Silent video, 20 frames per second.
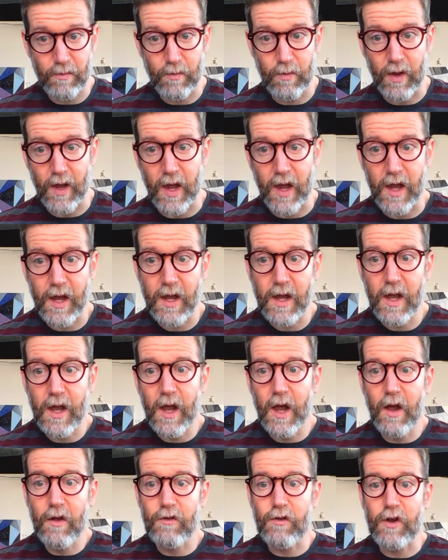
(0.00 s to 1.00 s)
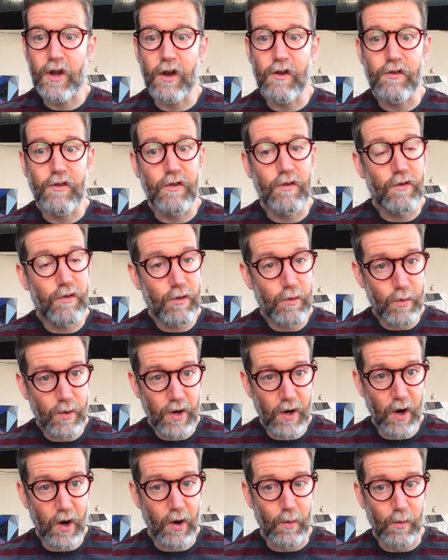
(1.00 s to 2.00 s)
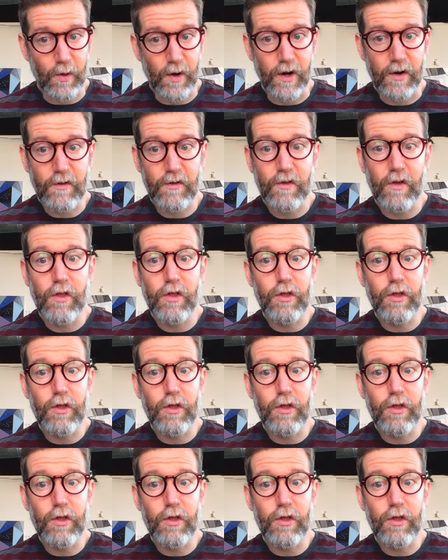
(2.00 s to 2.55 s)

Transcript: Okay? So you're going to choose 3 artworks,